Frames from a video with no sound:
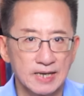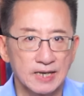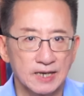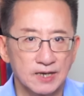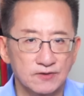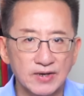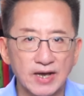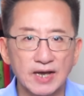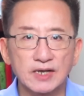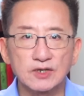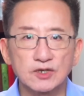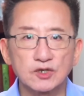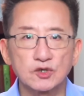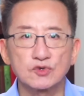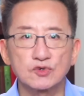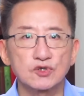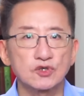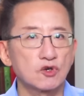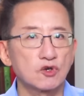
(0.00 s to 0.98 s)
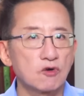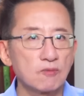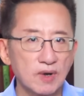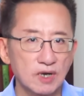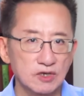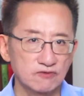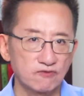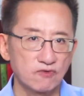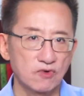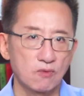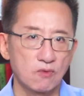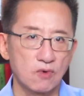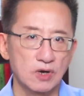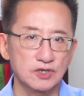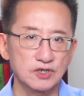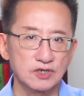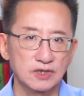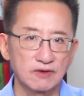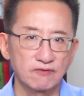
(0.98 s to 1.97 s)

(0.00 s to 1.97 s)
Thank you so much for watching.